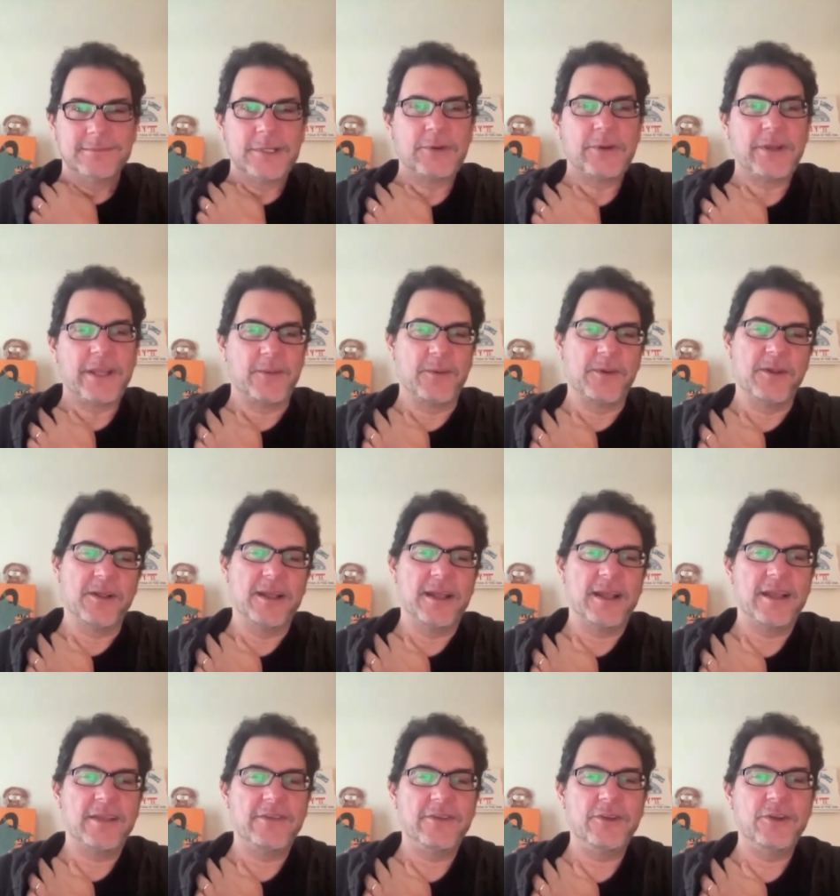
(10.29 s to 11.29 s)
Okay, well,
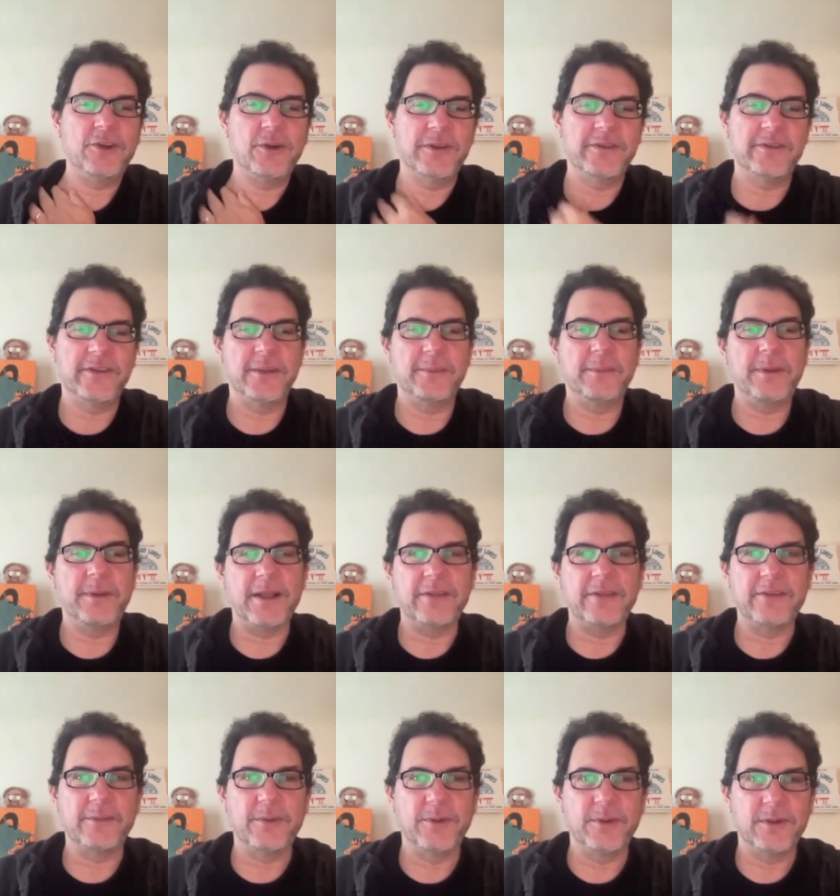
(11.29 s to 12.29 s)
as you know, it's an
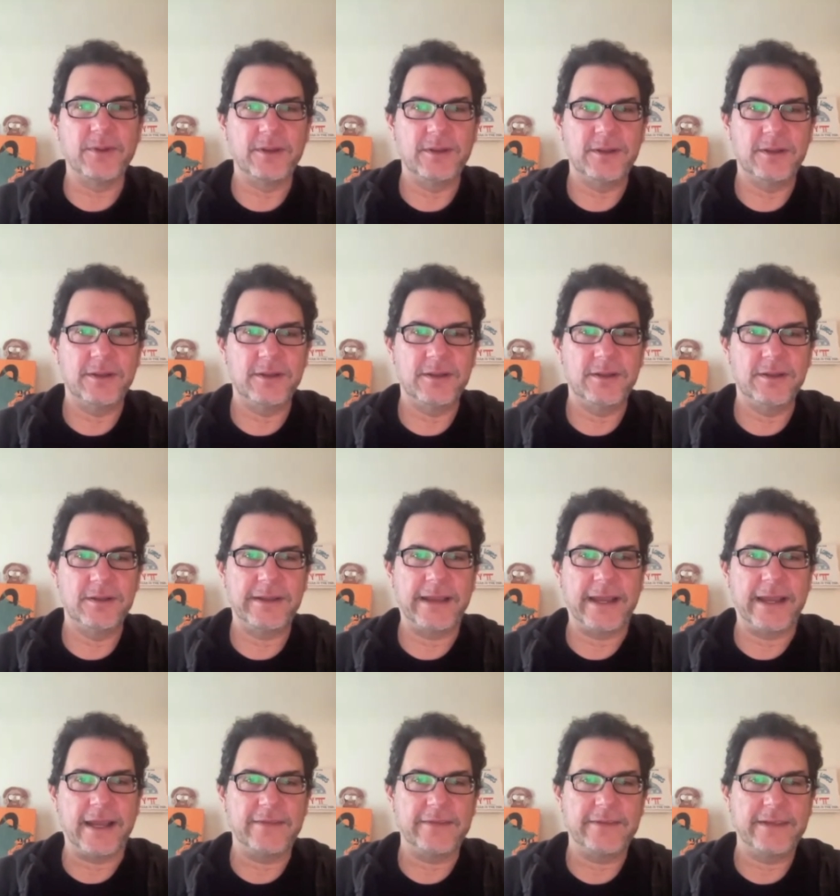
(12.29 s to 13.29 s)
impossible
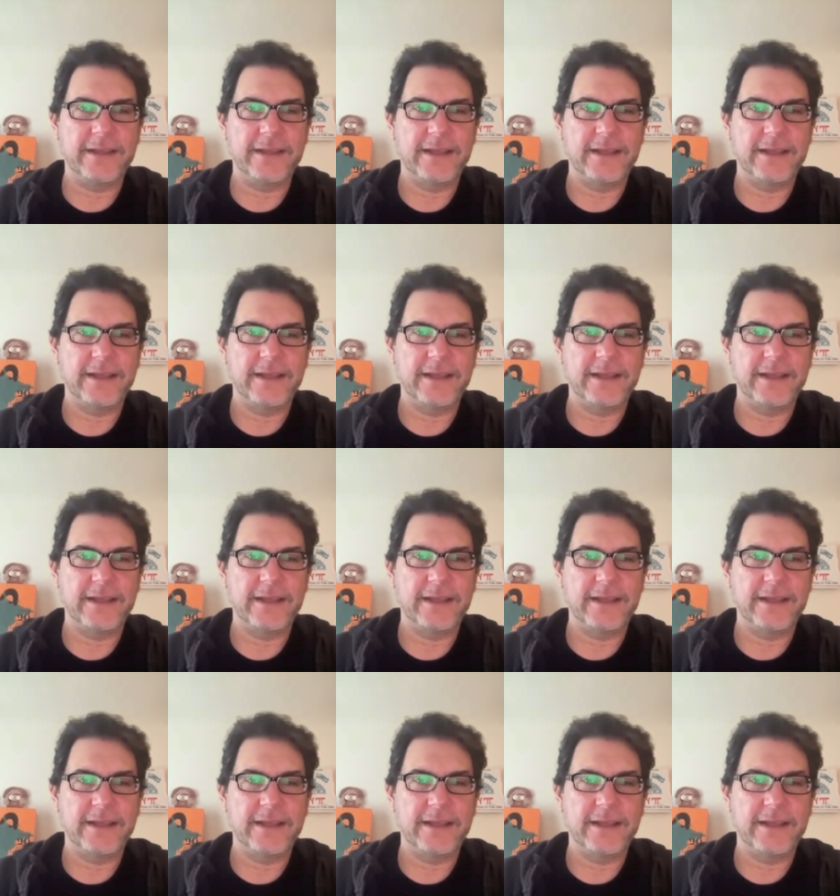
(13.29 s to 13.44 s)
task.